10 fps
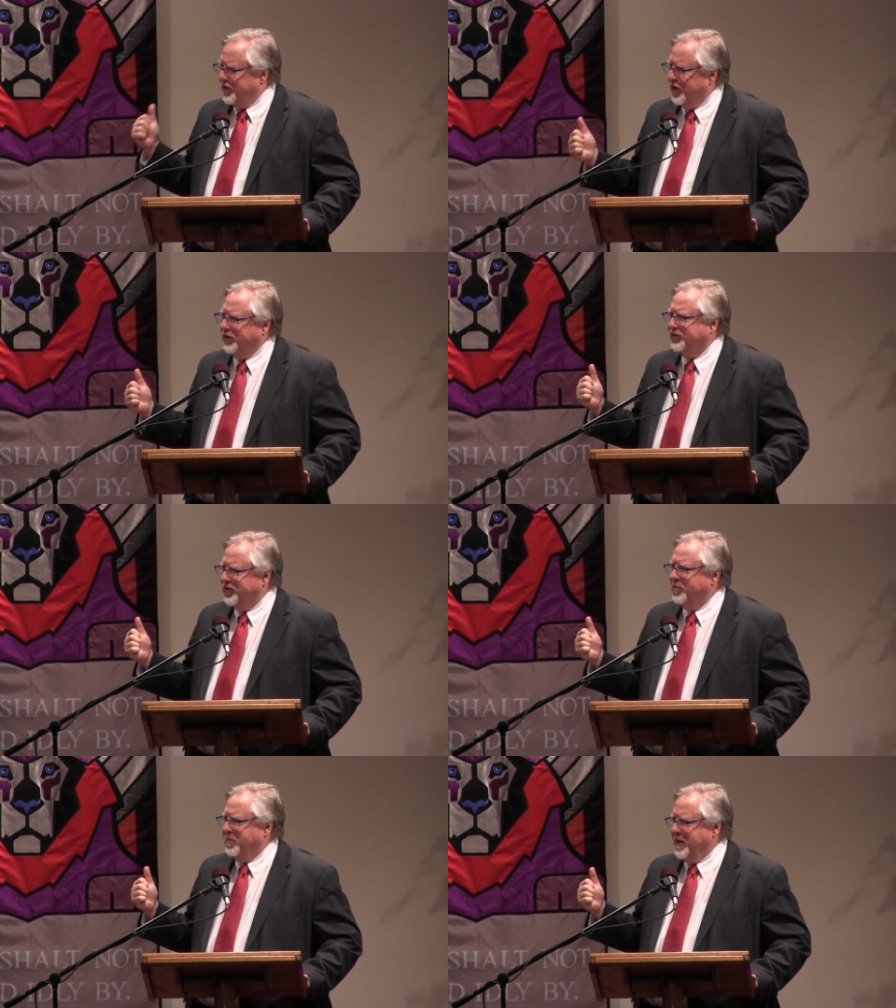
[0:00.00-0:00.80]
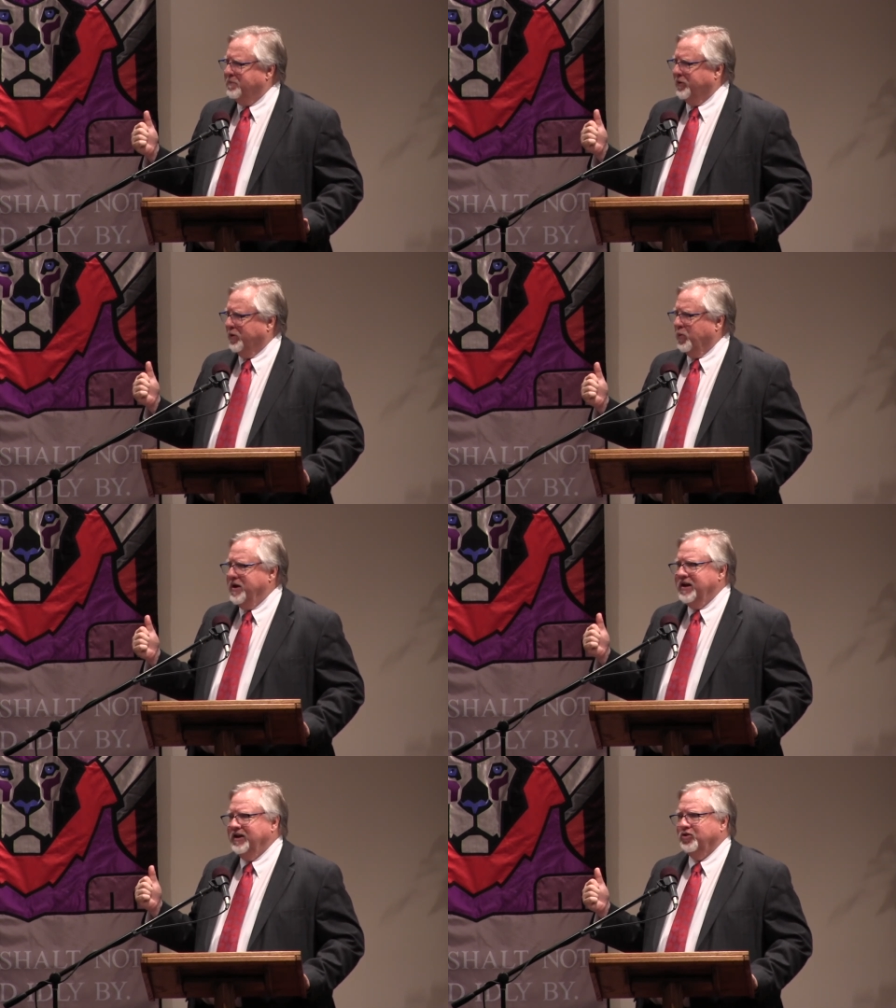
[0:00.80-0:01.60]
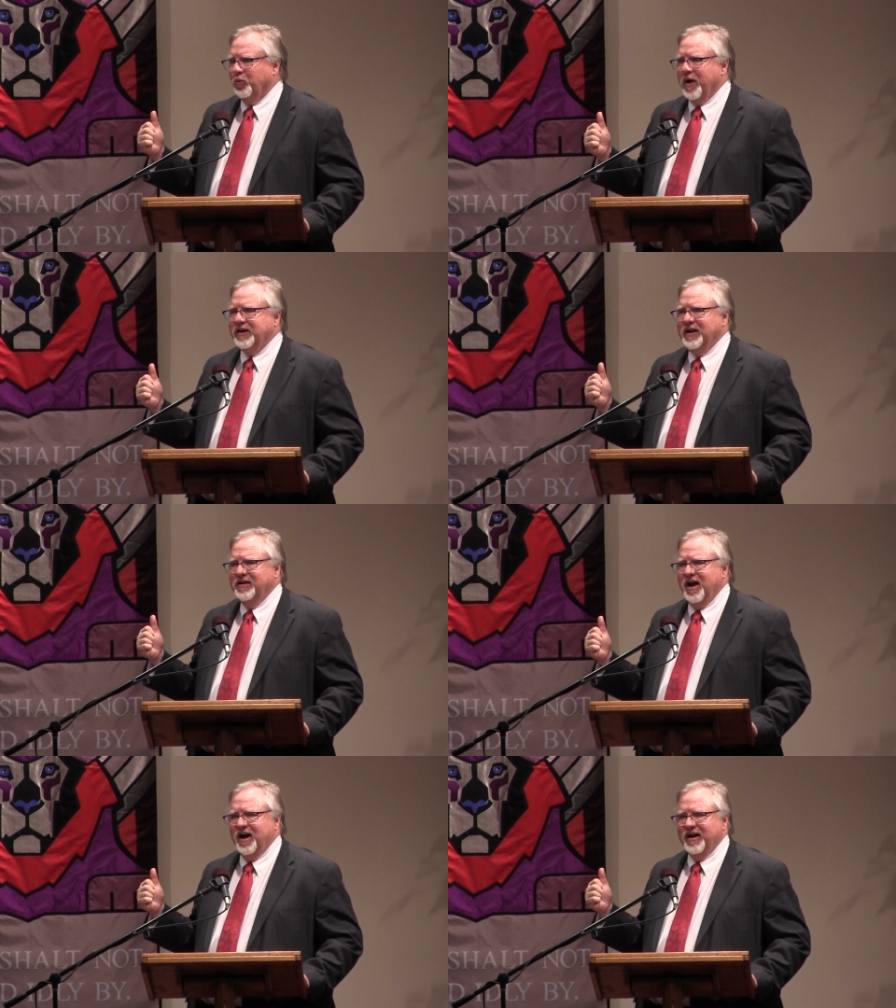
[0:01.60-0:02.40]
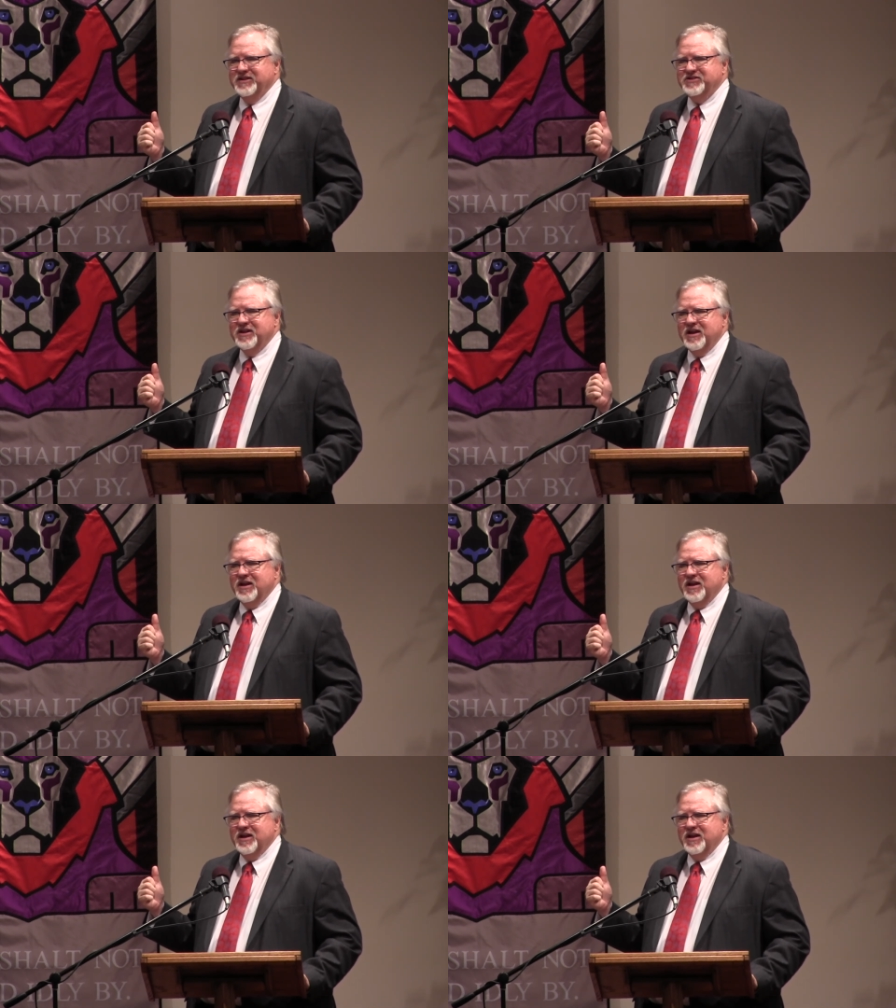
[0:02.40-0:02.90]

Those are the people that we need to recognize